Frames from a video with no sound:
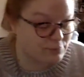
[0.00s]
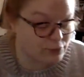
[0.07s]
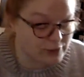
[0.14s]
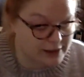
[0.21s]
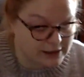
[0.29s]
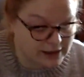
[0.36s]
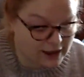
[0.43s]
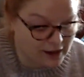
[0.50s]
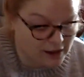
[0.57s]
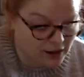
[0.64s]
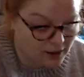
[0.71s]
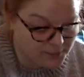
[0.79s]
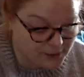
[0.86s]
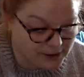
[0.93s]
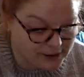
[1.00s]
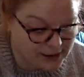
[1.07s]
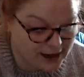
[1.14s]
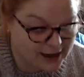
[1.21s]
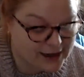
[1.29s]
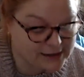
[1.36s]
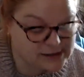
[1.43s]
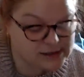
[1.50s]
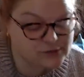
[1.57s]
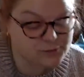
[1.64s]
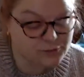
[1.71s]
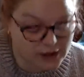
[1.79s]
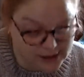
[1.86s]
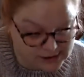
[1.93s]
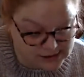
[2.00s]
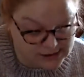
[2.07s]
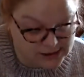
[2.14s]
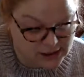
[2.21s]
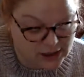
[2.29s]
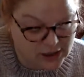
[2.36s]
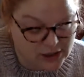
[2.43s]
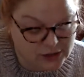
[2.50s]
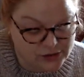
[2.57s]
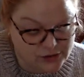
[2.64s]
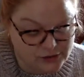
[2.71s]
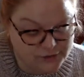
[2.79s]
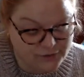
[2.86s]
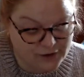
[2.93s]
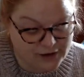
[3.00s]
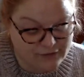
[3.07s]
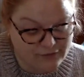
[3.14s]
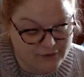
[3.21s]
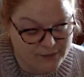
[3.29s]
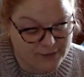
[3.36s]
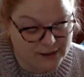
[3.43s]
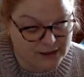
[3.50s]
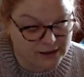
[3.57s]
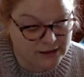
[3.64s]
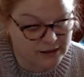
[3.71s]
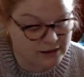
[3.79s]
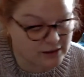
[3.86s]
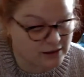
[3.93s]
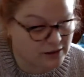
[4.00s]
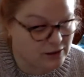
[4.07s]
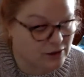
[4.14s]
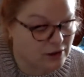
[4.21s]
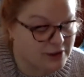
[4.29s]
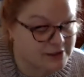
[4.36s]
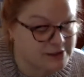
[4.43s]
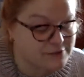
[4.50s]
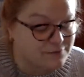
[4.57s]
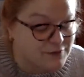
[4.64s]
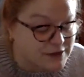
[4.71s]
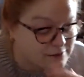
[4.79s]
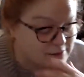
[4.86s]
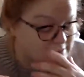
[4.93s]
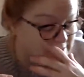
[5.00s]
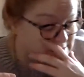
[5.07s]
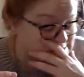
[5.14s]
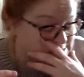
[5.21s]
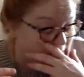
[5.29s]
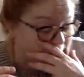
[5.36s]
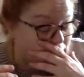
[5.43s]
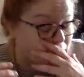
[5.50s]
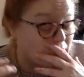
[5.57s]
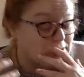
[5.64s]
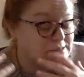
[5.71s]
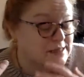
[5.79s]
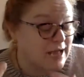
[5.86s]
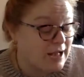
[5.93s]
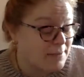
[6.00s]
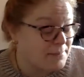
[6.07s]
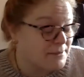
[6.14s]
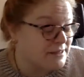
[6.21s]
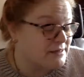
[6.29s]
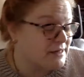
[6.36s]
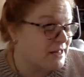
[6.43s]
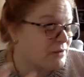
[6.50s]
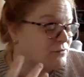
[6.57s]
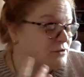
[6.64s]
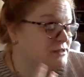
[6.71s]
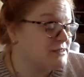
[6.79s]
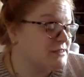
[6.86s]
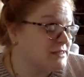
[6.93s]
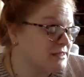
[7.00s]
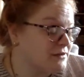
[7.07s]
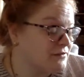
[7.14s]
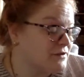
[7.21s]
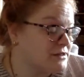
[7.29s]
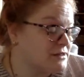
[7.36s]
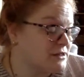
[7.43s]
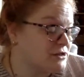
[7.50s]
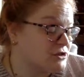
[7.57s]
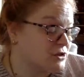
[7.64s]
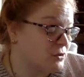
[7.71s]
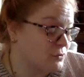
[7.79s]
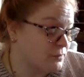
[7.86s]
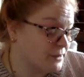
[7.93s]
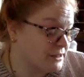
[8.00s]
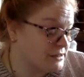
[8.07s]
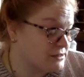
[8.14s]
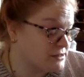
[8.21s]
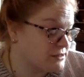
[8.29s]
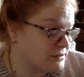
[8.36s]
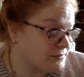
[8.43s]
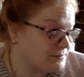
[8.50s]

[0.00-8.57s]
Bring that cup in and express to Divine Feminine his feelings and what has happened and receive his atonement.